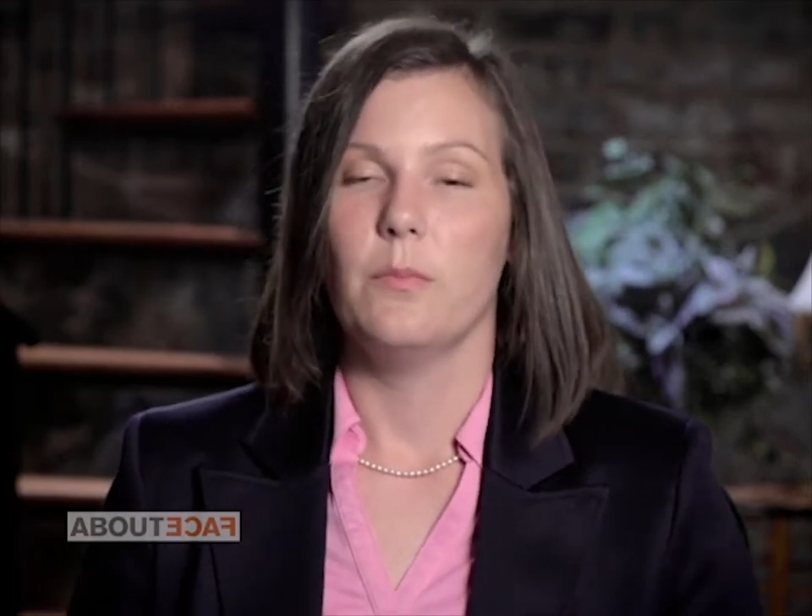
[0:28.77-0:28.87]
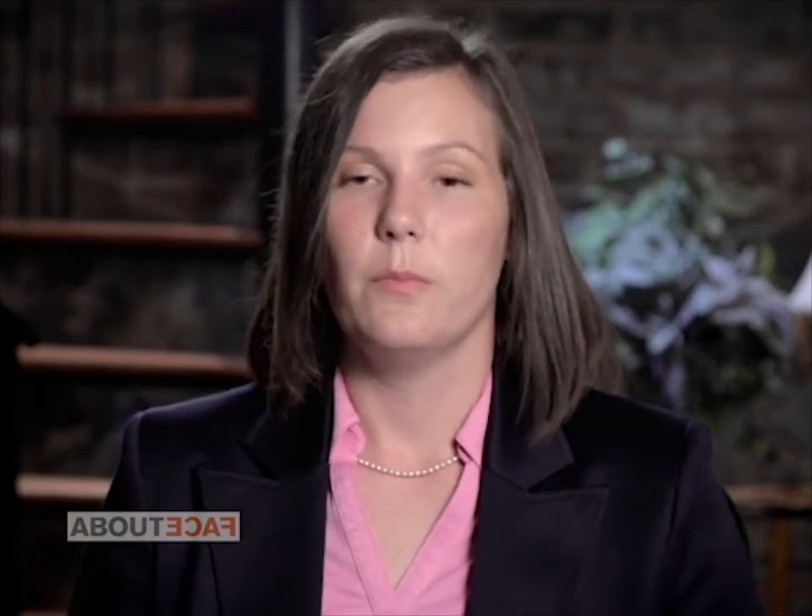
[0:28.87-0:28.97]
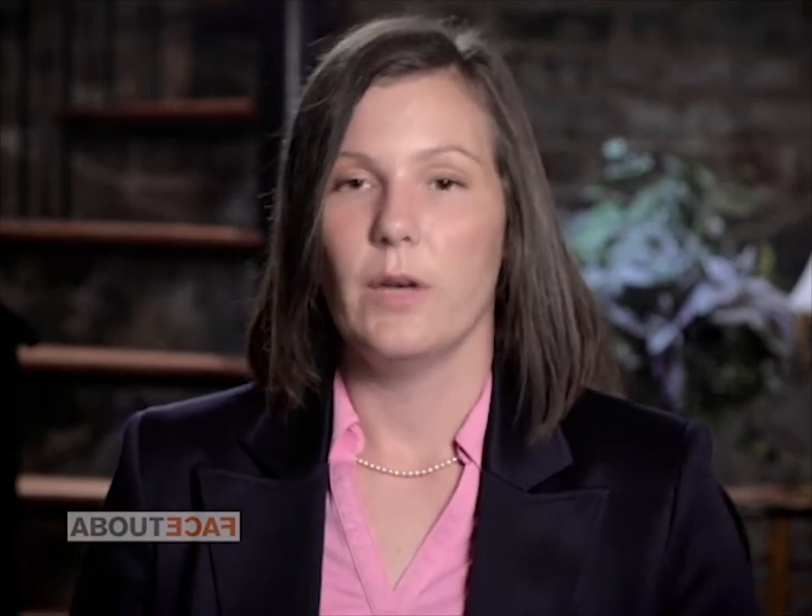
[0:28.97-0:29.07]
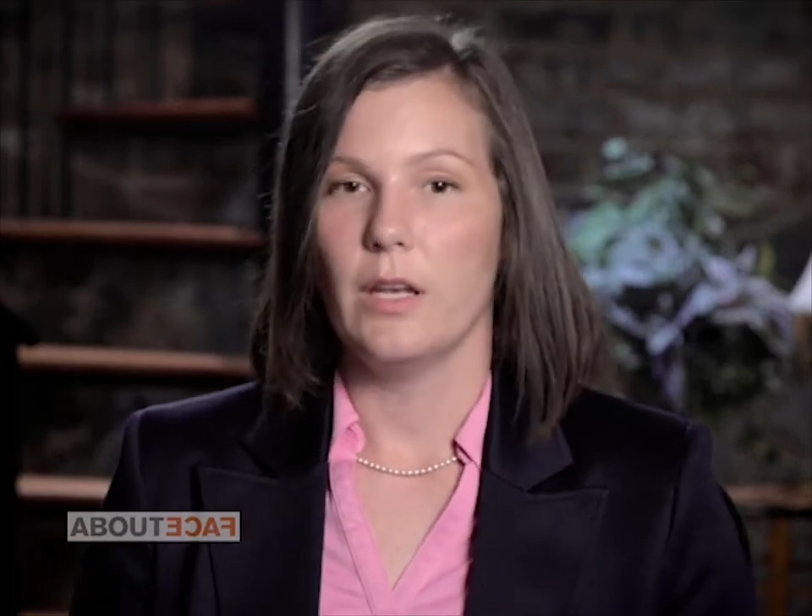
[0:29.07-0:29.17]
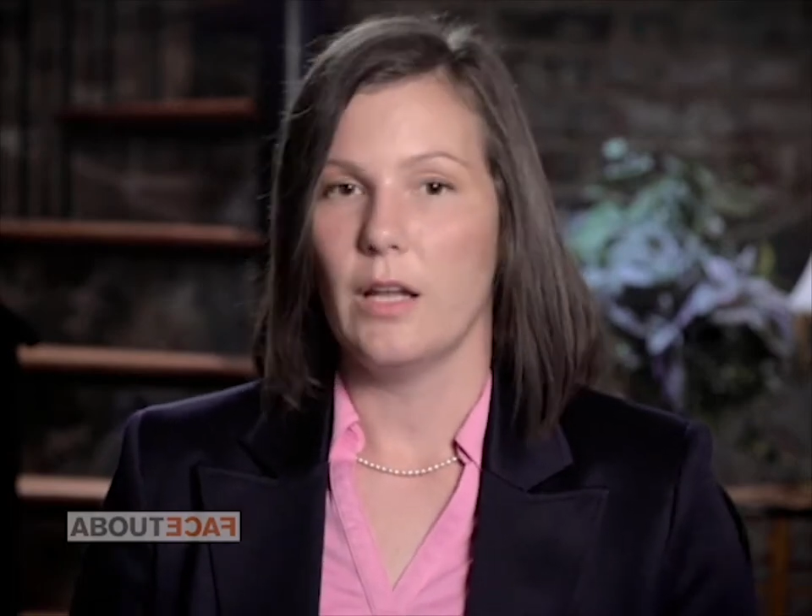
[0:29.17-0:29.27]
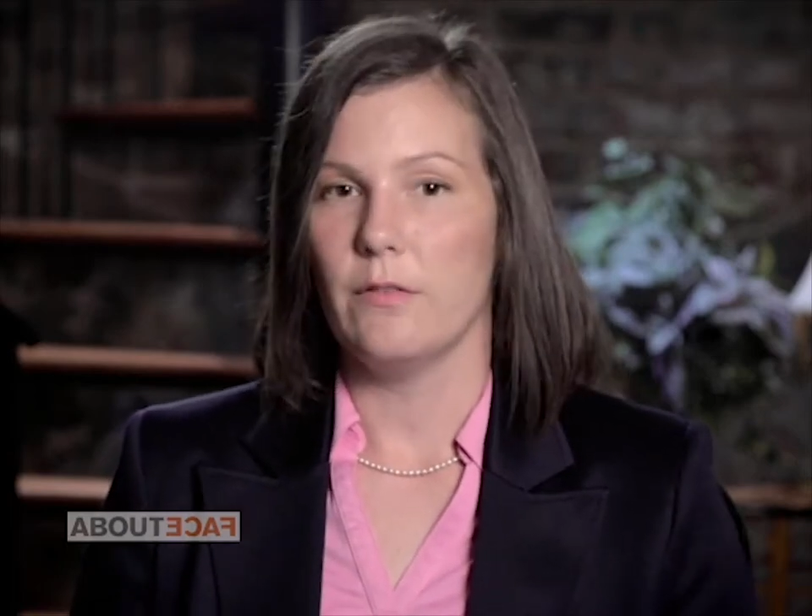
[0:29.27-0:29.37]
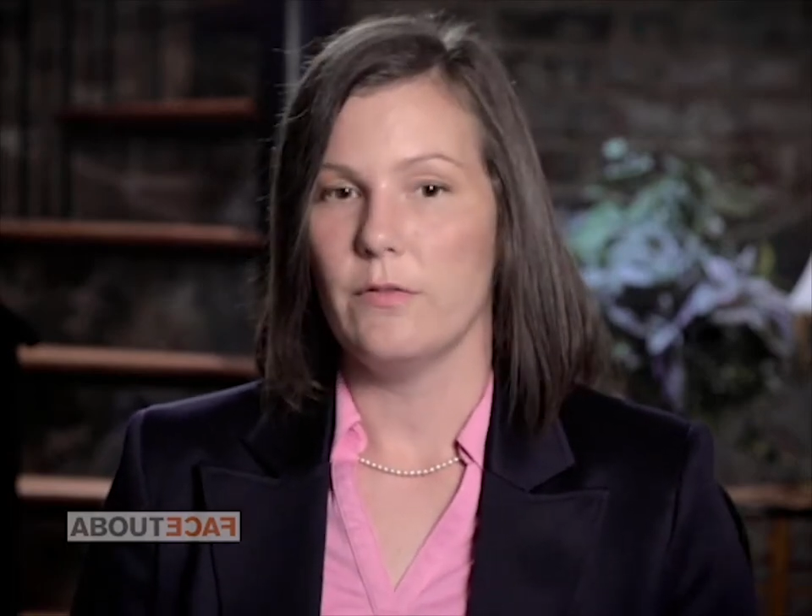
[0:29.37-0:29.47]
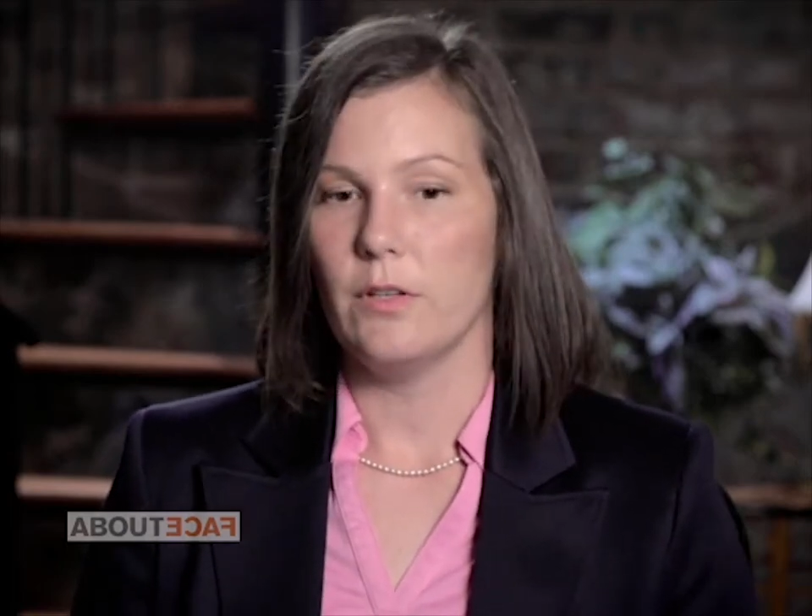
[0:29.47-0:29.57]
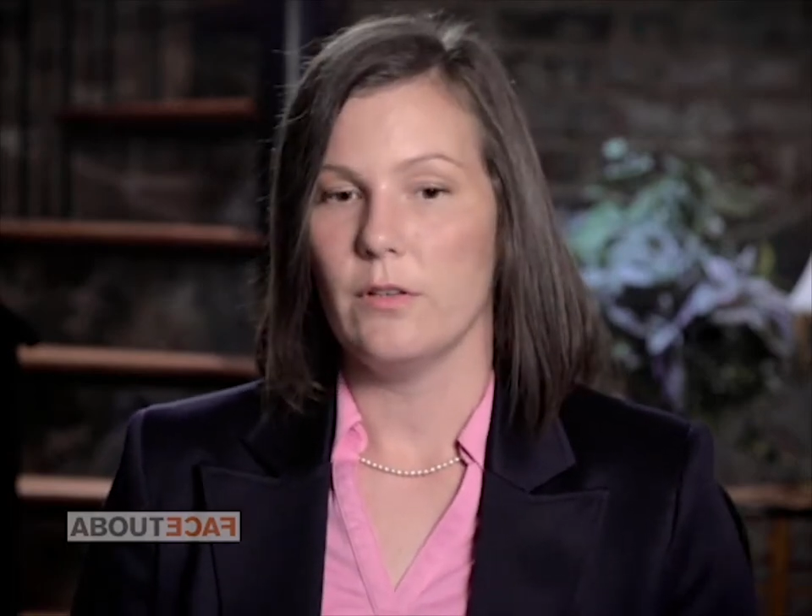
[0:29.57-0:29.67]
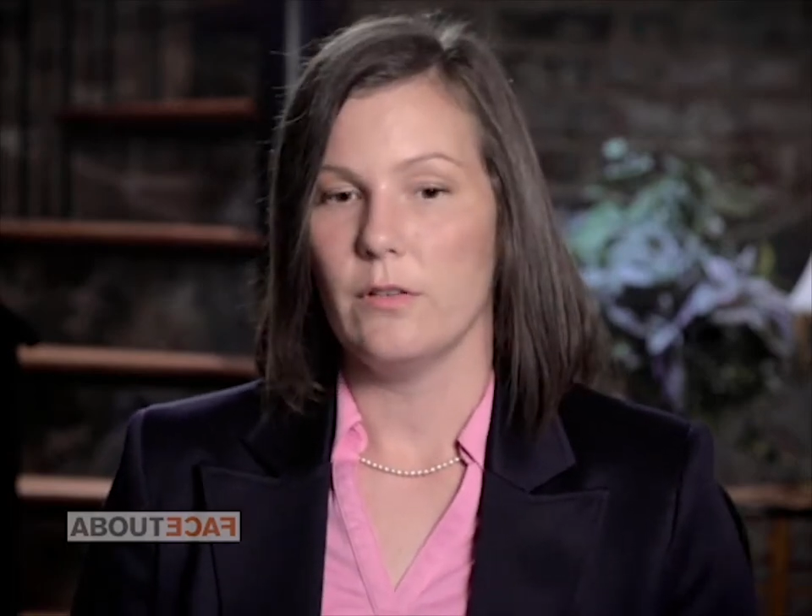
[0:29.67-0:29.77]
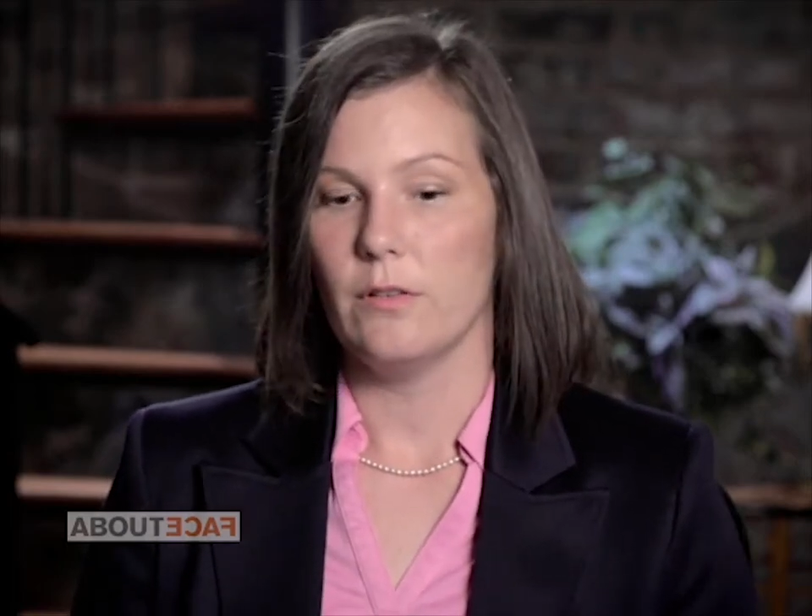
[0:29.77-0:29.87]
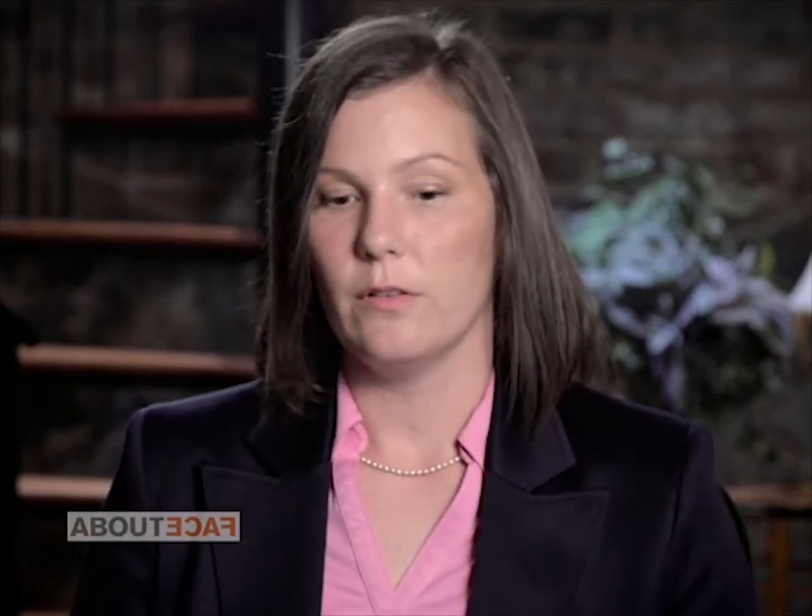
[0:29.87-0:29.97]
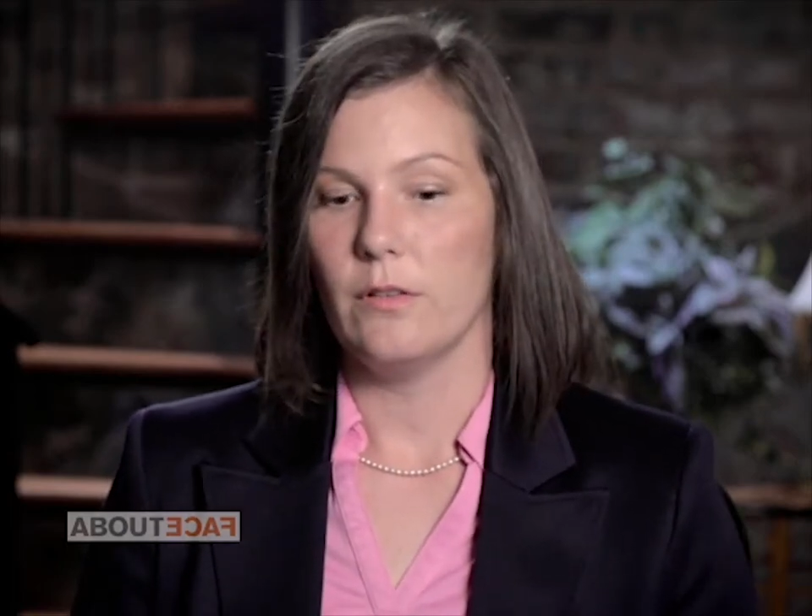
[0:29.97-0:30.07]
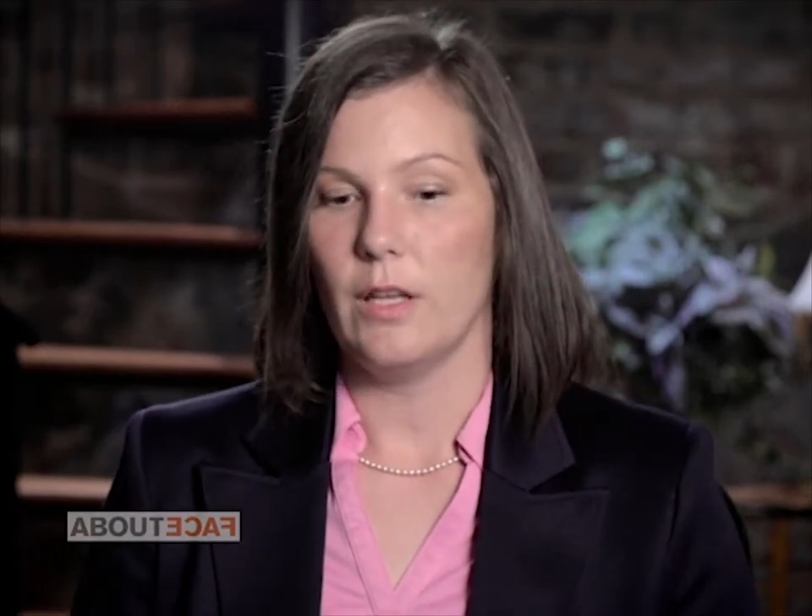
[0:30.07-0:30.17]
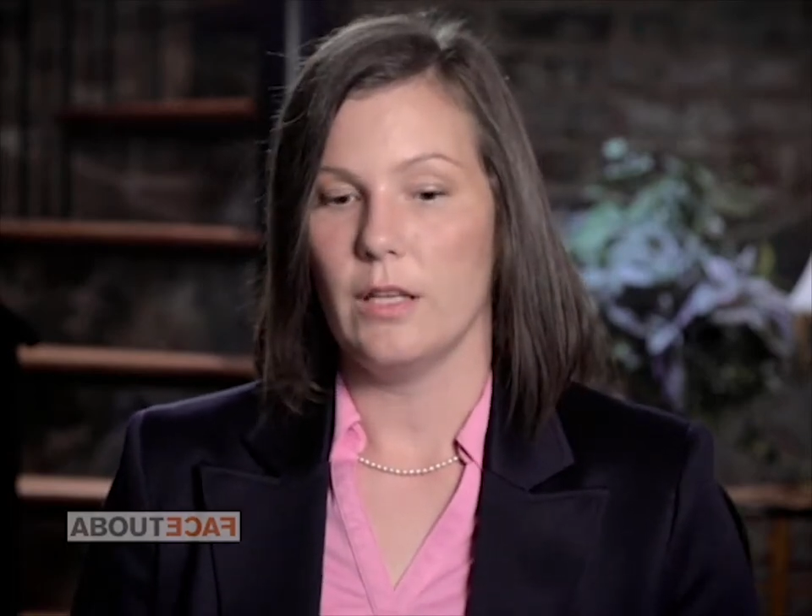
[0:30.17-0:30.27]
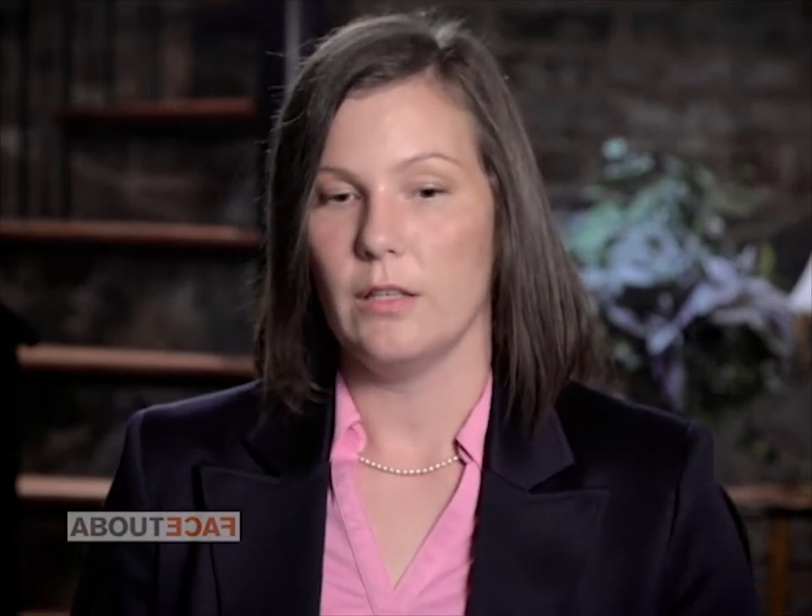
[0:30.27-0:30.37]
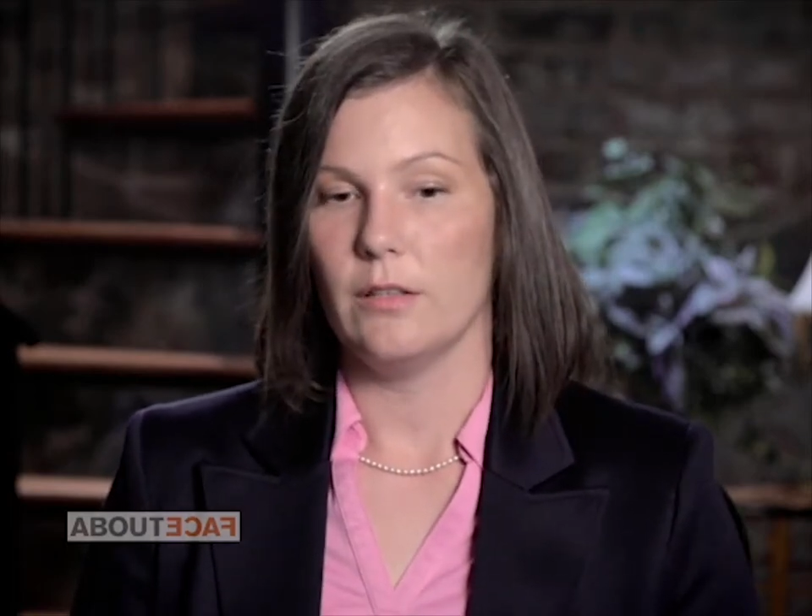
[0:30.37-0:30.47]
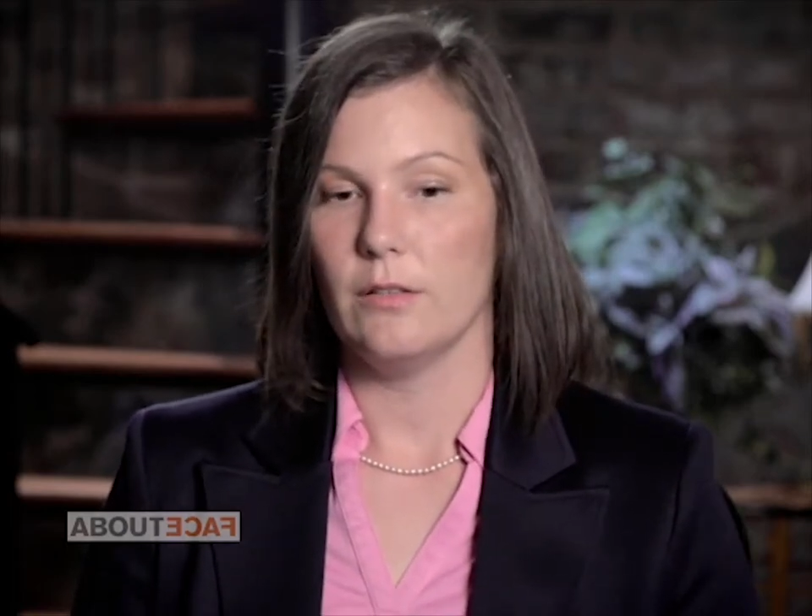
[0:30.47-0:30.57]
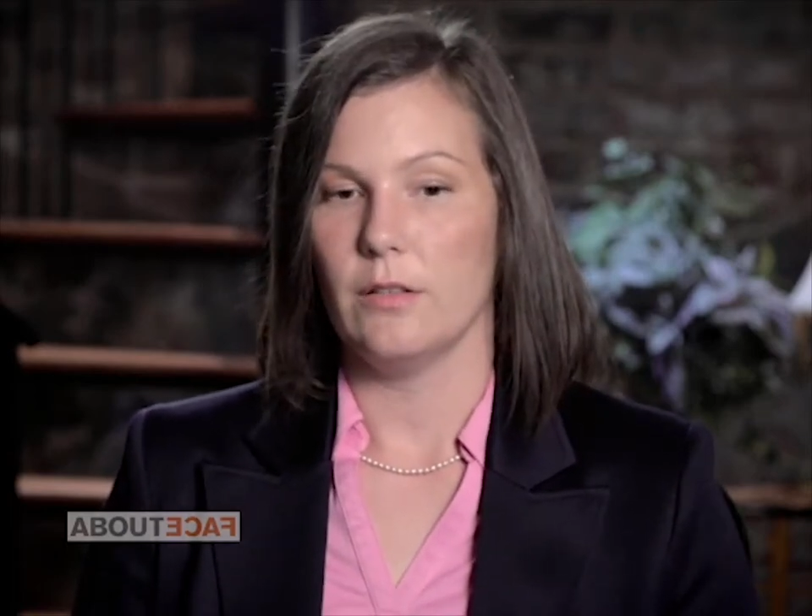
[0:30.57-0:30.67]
but I feel like